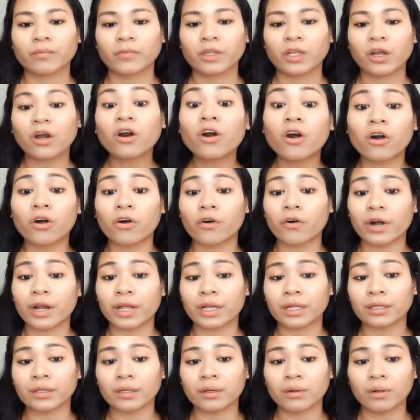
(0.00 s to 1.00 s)

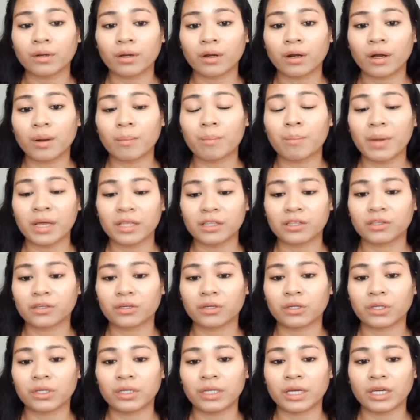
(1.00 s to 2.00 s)
current
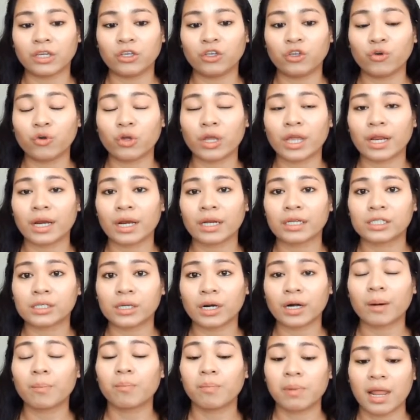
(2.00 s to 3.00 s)
method that you can
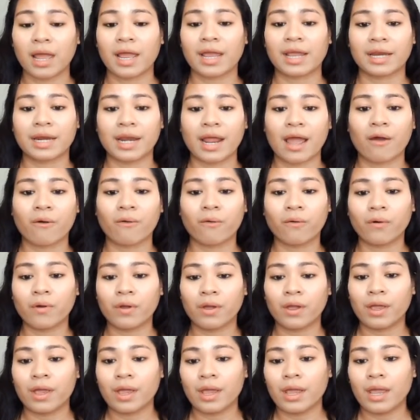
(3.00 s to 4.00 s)
start applying now.
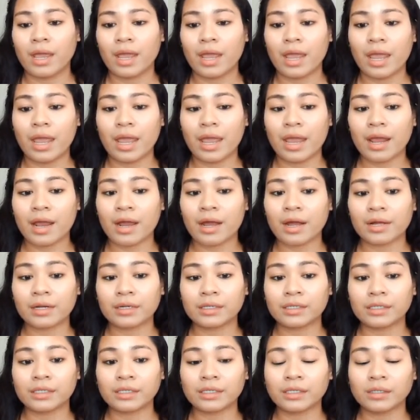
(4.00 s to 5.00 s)

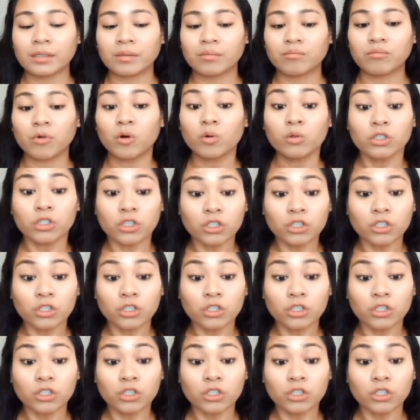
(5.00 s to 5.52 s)
And most